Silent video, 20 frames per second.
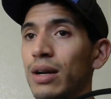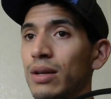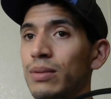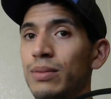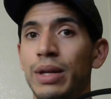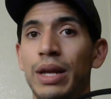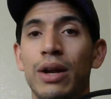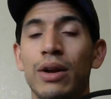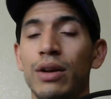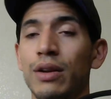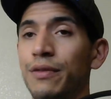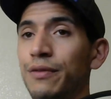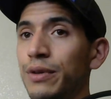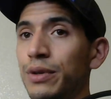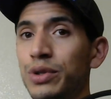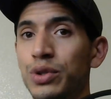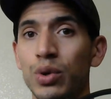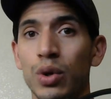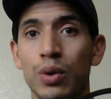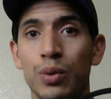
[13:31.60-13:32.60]
here in a few
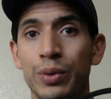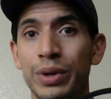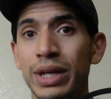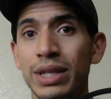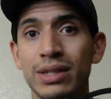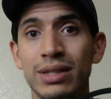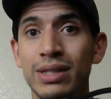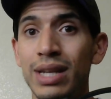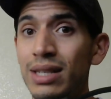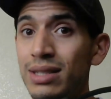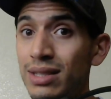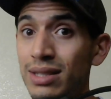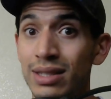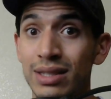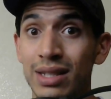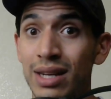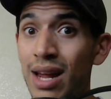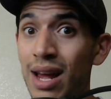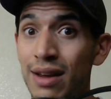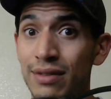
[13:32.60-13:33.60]
short weeks. Destiny's
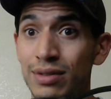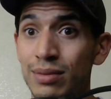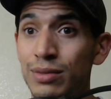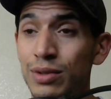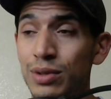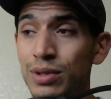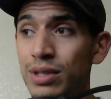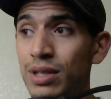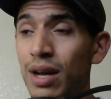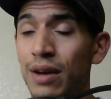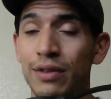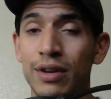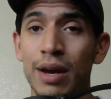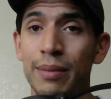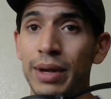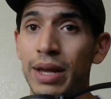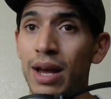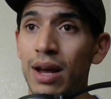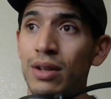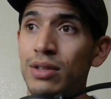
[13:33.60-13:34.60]
going to have some new stuff
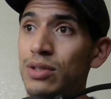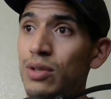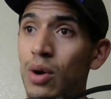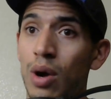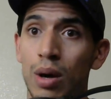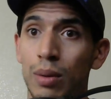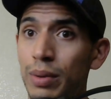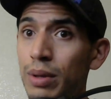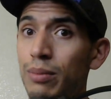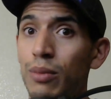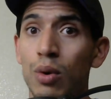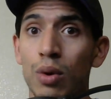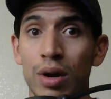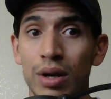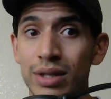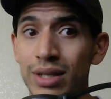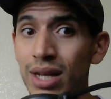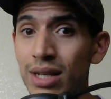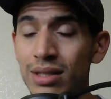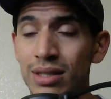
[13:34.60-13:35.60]
coming out, so I'll be more on
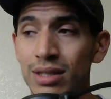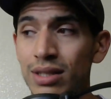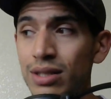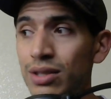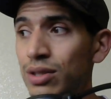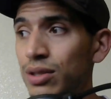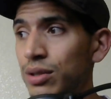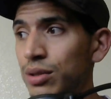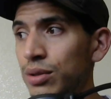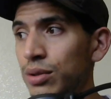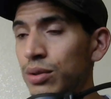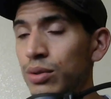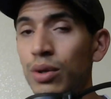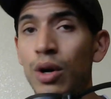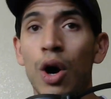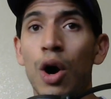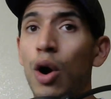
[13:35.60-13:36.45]
Destiny 2.